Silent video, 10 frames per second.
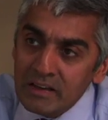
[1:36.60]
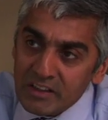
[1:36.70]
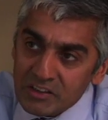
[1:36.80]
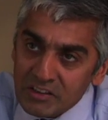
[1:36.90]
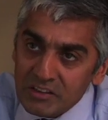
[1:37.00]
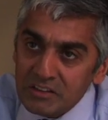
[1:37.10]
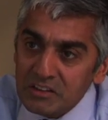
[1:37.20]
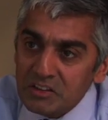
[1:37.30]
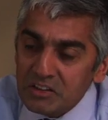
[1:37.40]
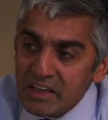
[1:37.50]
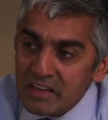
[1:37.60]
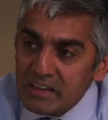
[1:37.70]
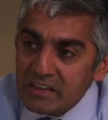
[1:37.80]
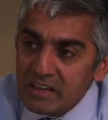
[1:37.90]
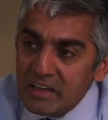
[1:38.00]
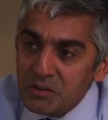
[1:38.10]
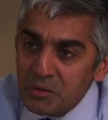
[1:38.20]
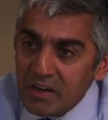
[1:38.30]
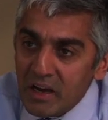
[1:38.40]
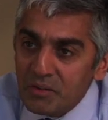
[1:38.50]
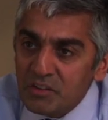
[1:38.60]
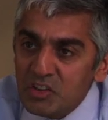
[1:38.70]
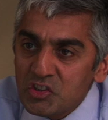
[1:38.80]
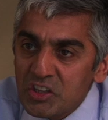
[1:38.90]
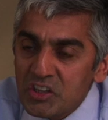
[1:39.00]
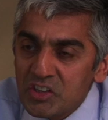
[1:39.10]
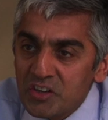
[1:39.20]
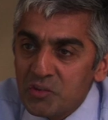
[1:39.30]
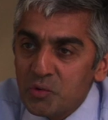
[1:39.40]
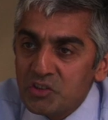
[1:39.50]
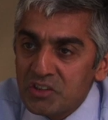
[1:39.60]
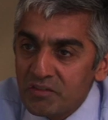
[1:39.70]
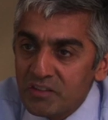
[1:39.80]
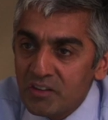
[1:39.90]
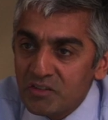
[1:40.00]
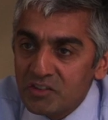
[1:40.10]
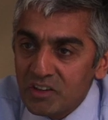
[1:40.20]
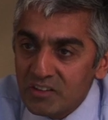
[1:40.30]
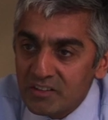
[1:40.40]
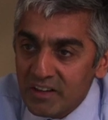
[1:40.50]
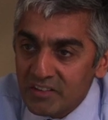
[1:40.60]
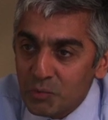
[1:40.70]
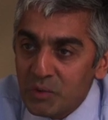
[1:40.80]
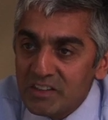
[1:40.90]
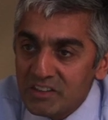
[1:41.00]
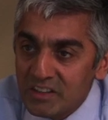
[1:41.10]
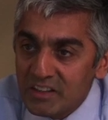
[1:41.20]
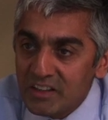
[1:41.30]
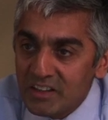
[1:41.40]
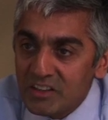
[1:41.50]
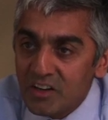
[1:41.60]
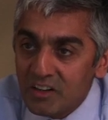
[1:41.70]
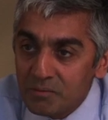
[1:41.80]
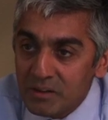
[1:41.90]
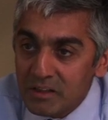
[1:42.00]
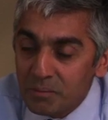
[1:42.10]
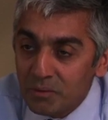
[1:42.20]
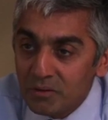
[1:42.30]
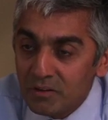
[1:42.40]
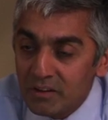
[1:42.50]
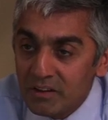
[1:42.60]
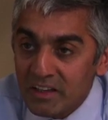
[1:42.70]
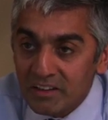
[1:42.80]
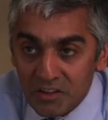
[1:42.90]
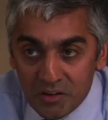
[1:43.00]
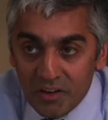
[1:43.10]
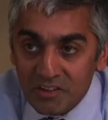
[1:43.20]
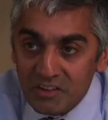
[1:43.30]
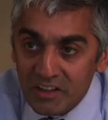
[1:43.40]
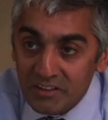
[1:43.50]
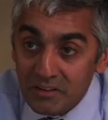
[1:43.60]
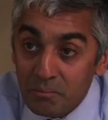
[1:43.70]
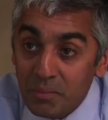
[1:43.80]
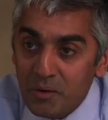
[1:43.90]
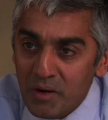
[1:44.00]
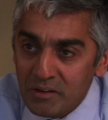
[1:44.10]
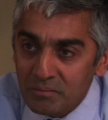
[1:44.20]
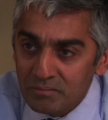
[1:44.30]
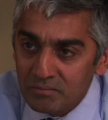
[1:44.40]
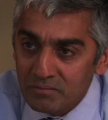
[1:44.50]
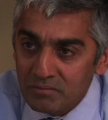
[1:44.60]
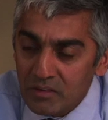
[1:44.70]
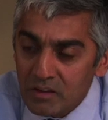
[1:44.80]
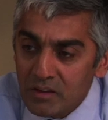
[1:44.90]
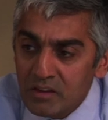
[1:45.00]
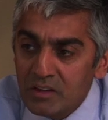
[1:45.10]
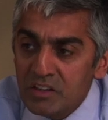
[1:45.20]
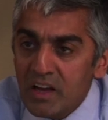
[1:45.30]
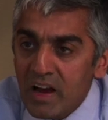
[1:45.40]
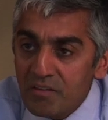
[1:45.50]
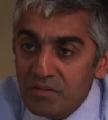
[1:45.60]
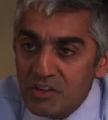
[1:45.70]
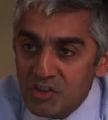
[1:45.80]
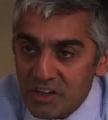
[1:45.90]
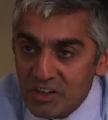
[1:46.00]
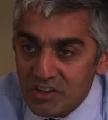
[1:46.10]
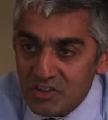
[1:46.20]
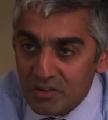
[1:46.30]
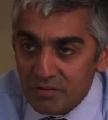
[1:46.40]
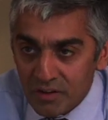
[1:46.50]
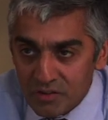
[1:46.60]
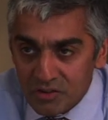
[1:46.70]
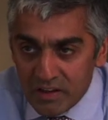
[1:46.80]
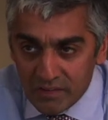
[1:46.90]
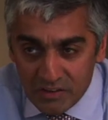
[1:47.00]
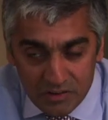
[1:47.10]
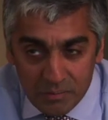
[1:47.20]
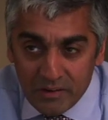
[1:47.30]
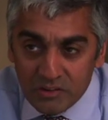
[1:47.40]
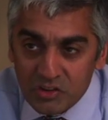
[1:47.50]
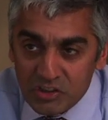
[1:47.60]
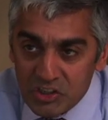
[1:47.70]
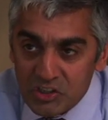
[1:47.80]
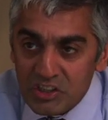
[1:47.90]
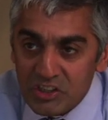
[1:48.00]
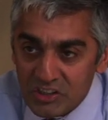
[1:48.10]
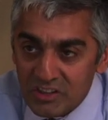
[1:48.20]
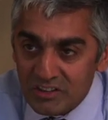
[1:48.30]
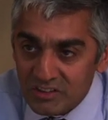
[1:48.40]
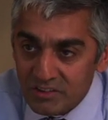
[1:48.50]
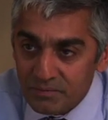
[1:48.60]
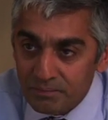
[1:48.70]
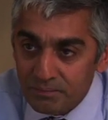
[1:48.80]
Let's take into account the 600 or 700 sudden deaths we see in young people in the United Kingdom per annum. The average age of those deaths is about 16 years.